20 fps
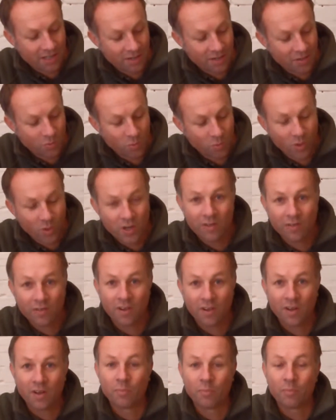
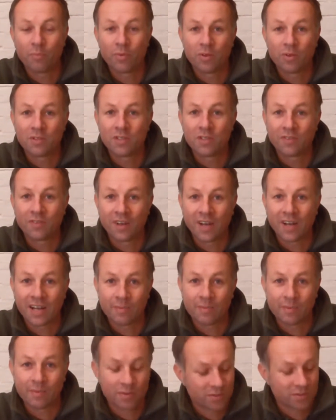Wonderful, beautiful
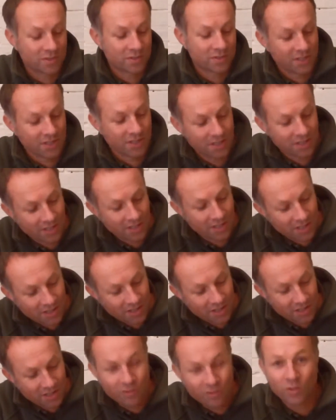animals.
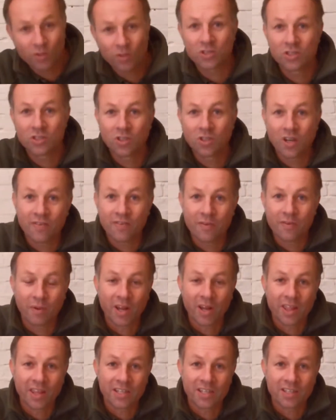Of course, not everybody
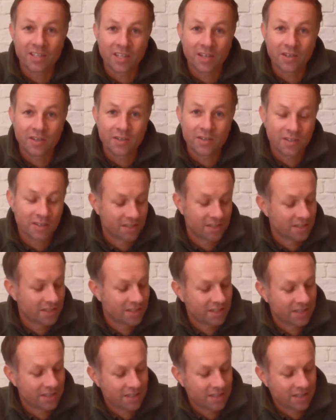thinks so,
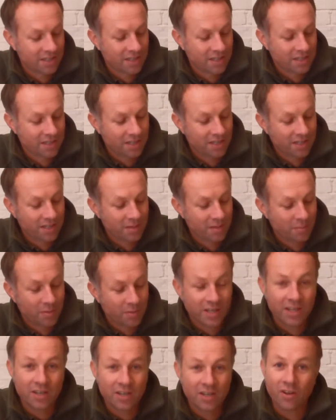but
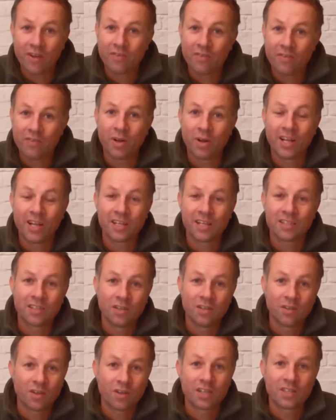then not everybody gets to
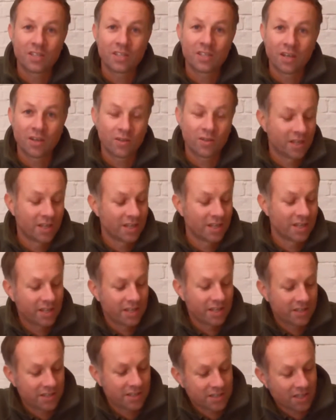look at a toad
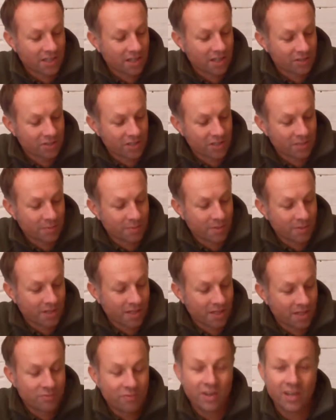this close up
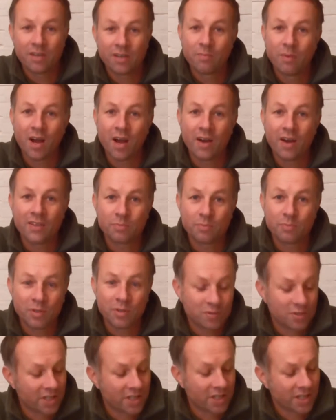and really admire its
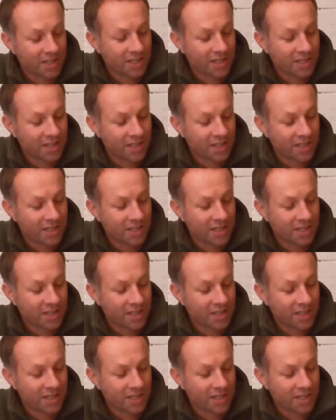beauty.